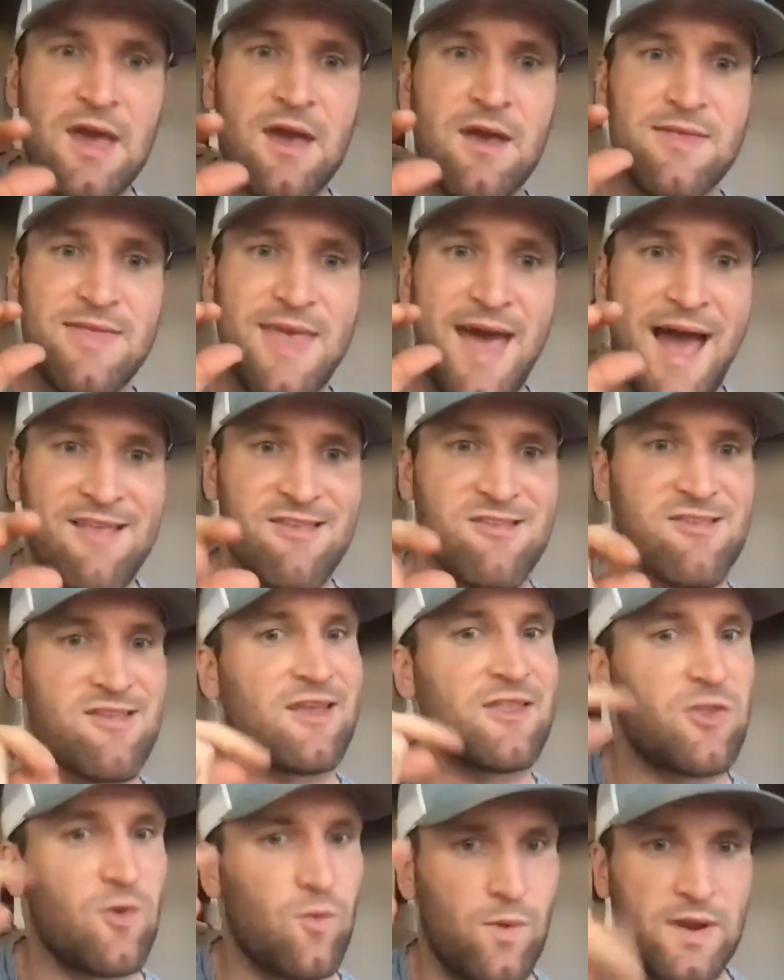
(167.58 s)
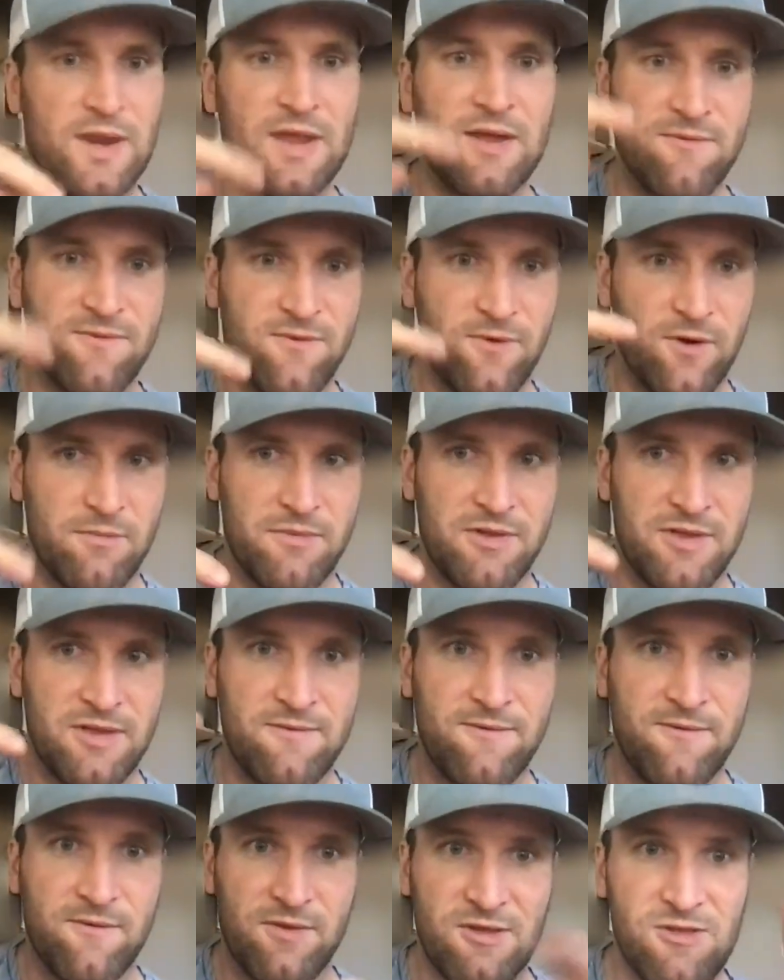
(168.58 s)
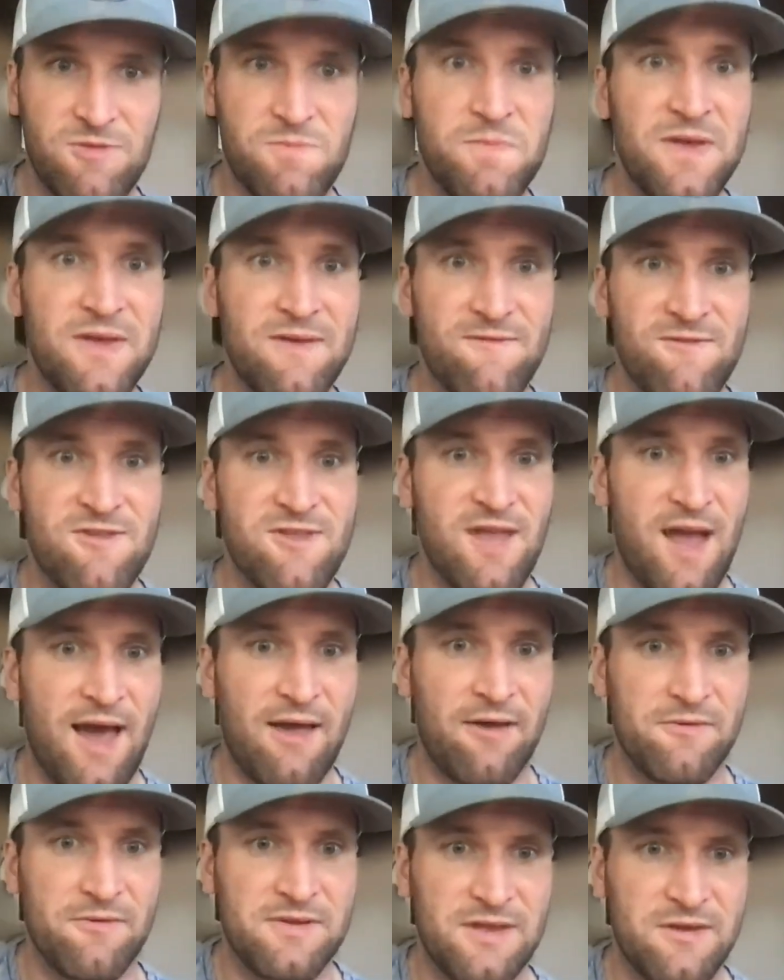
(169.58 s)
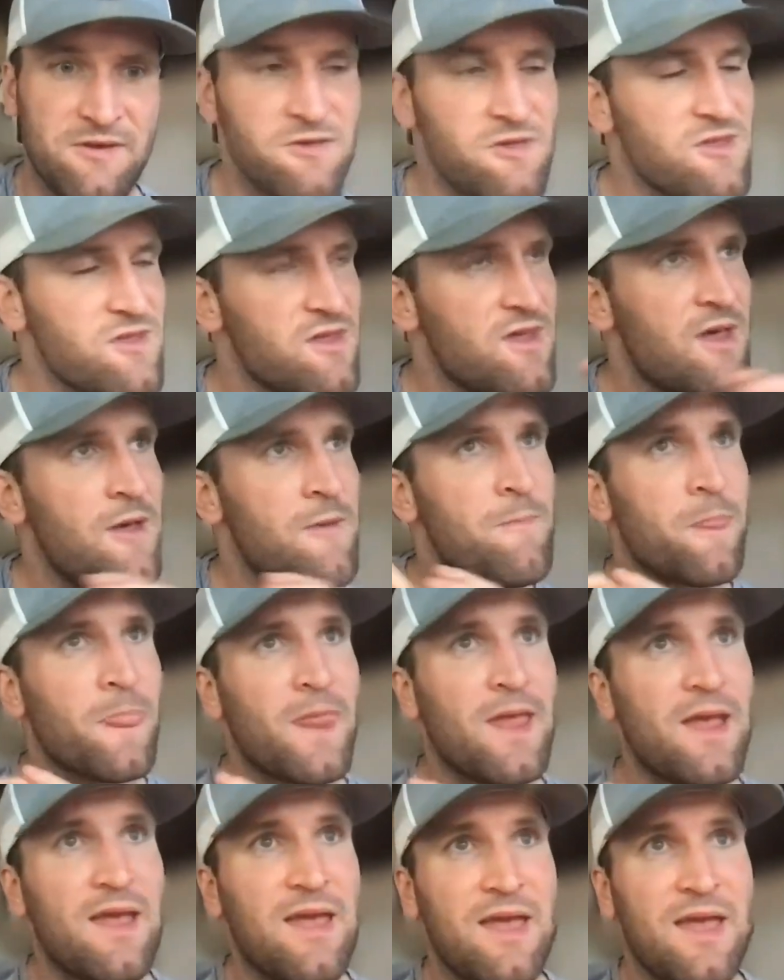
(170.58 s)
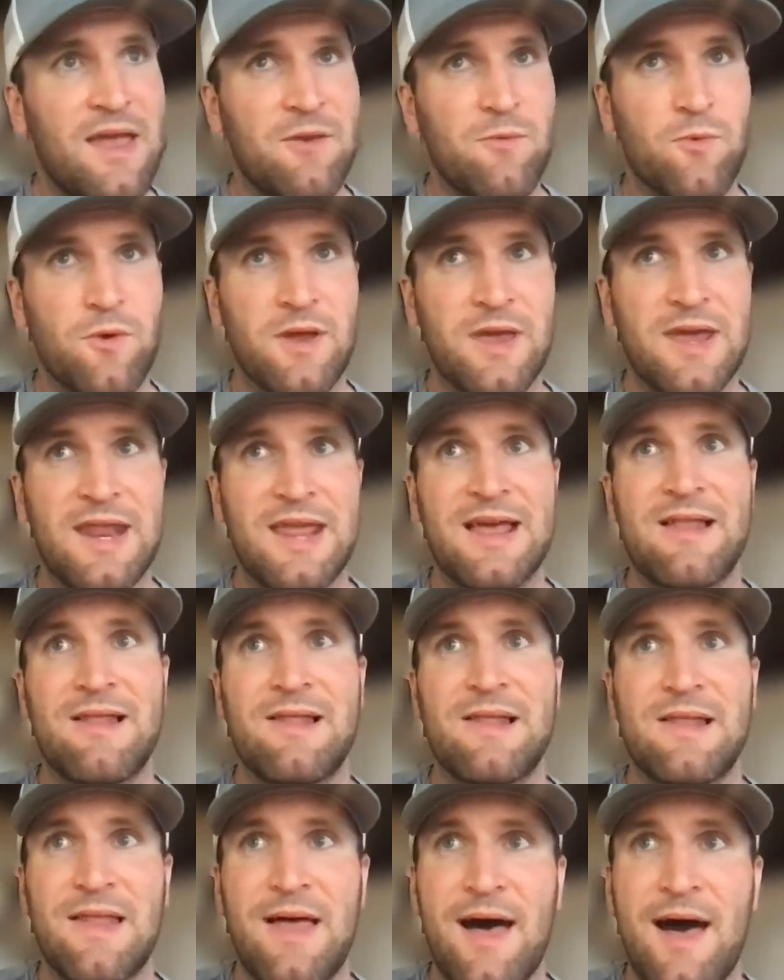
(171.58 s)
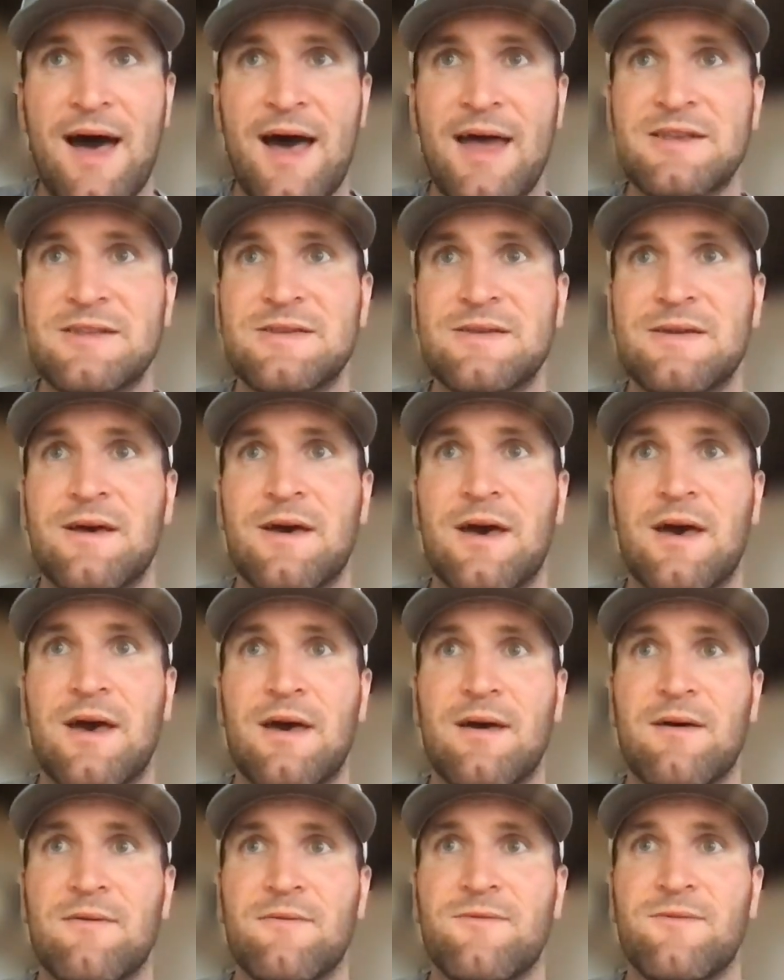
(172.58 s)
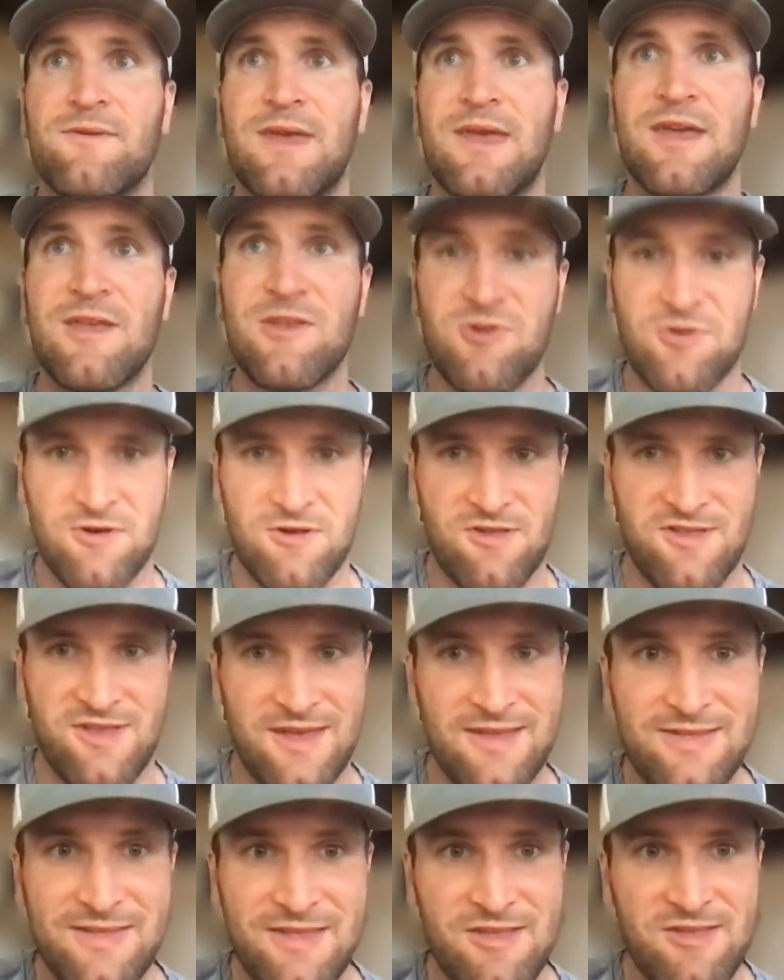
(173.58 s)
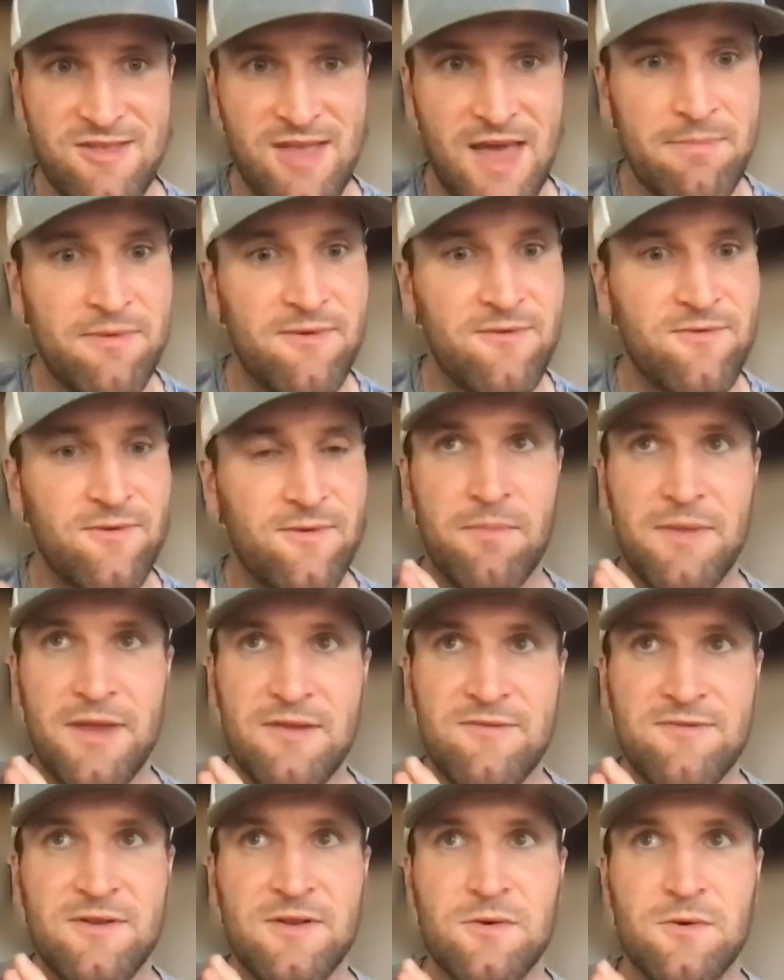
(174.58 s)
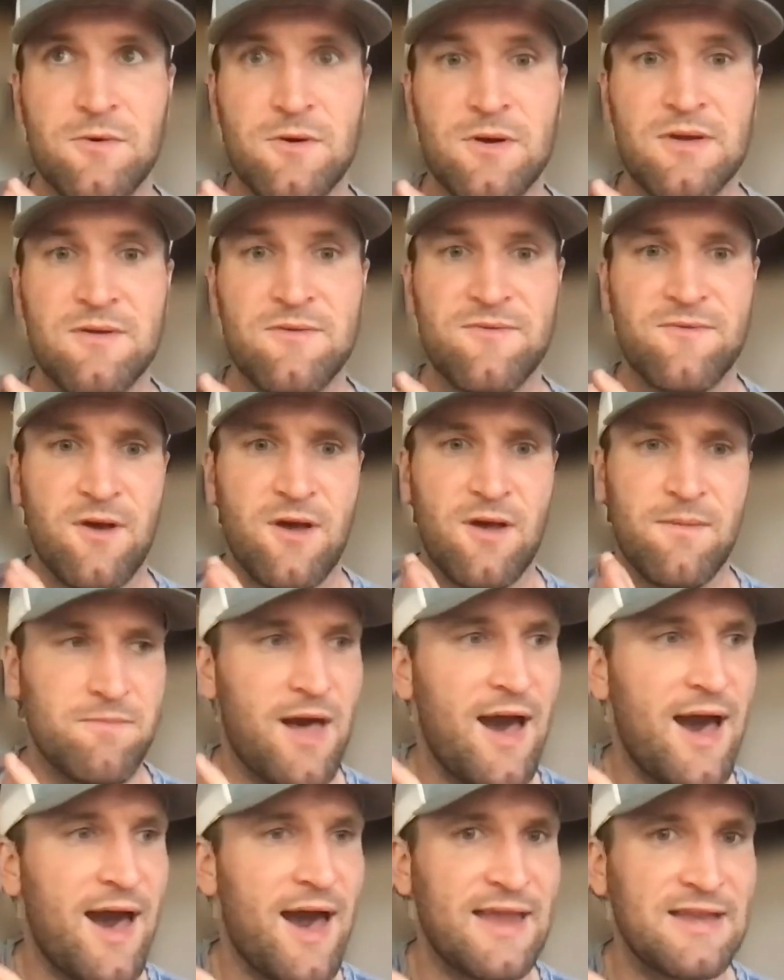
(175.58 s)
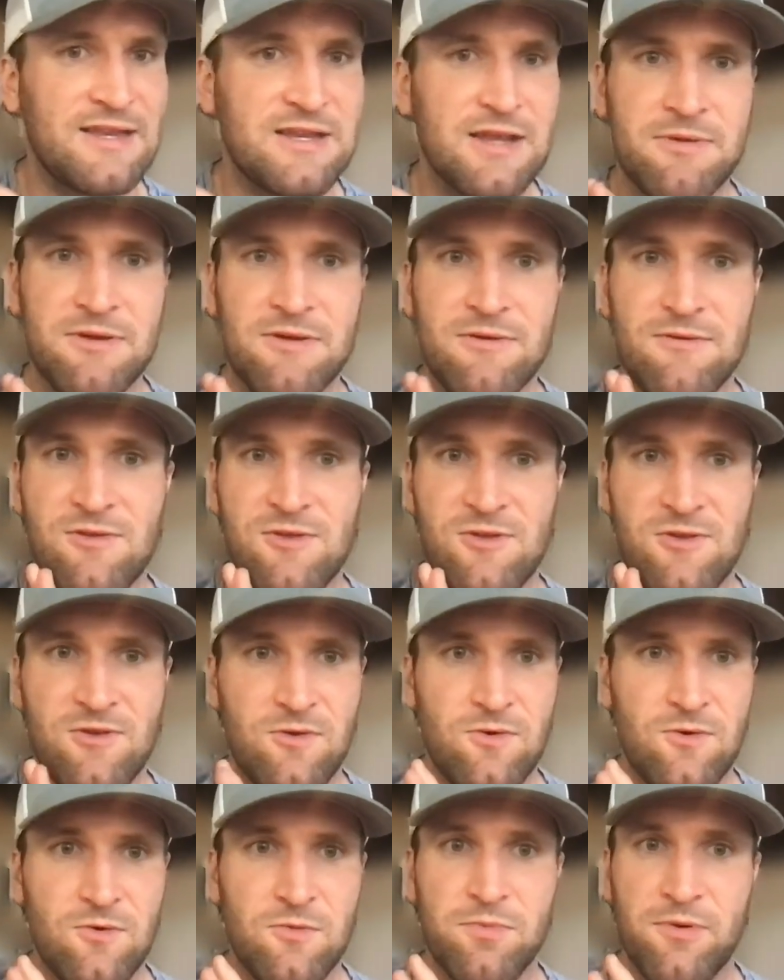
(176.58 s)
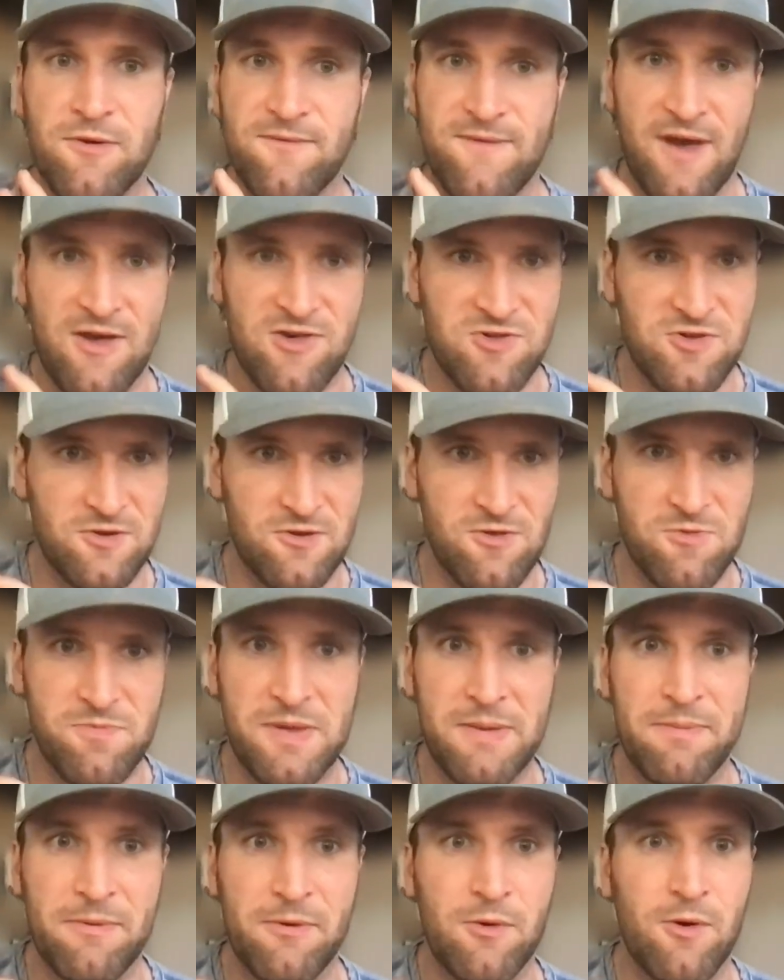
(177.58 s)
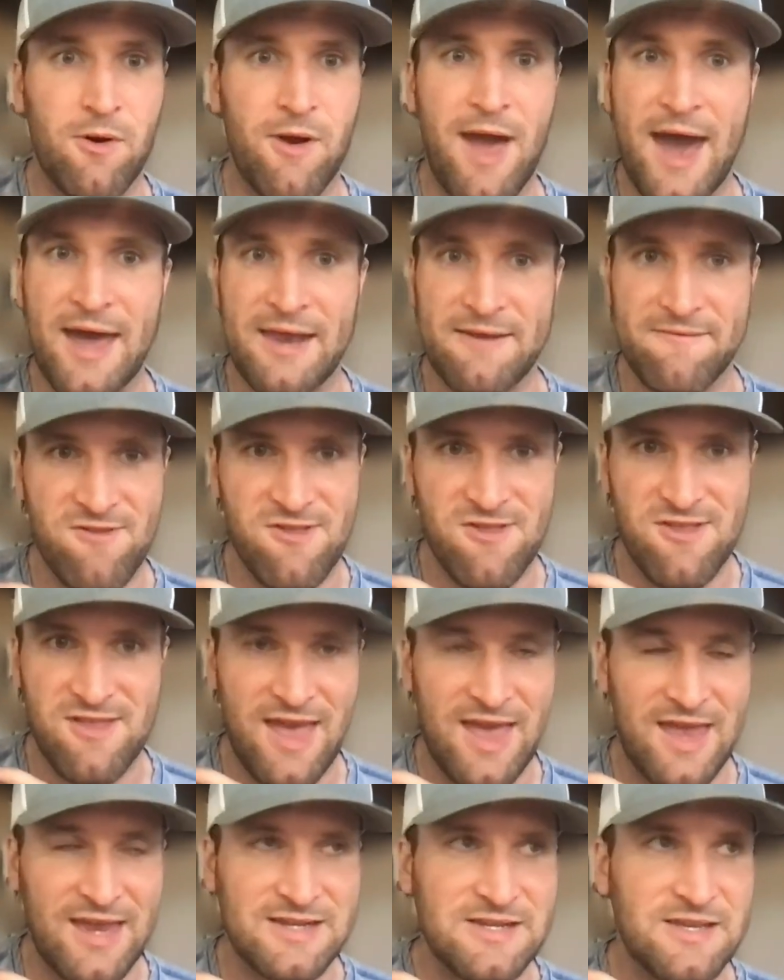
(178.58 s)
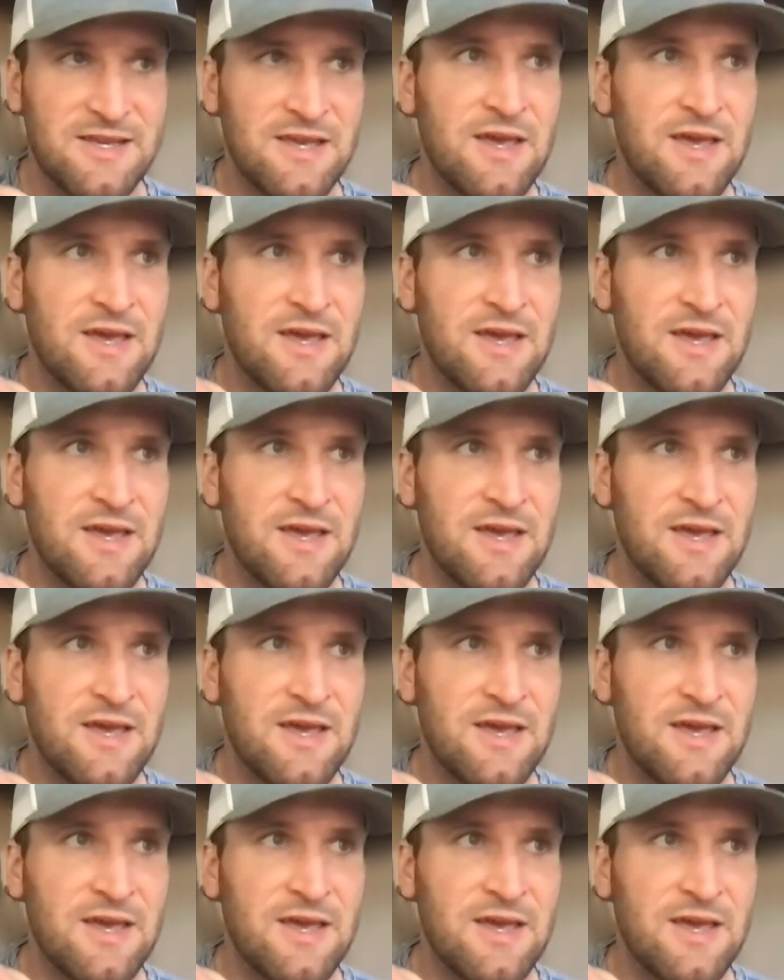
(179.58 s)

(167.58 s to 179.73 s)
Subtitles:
That's the winning formula for these BEAF style deals. And we're getting a lot of interest in this type of inventory from high W-2 professionals, people who are out of state.